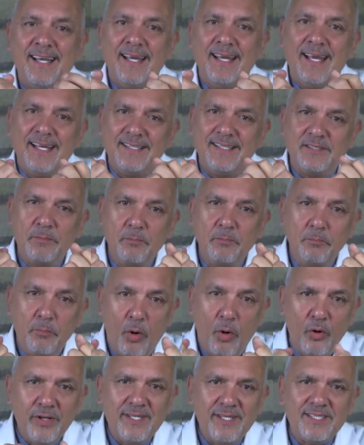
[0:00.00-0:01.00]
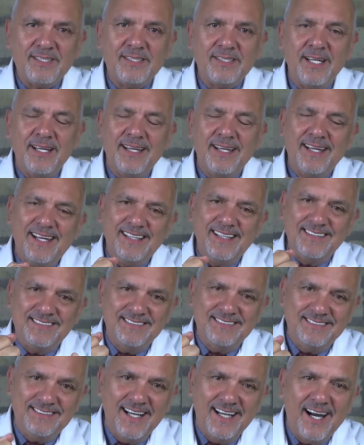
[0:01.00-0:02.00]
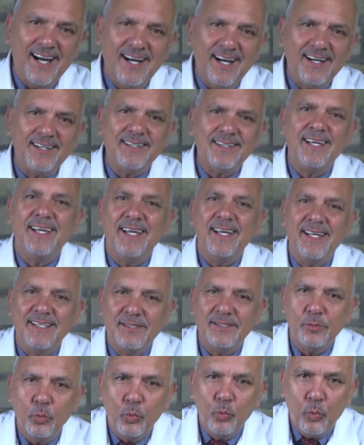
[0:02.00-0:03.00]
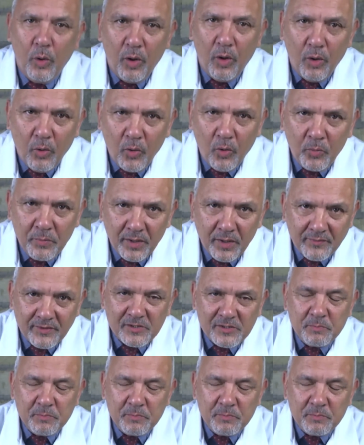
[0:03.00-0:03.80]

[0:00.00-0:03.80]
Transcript: it's moist, it's dark, it's warm, and there's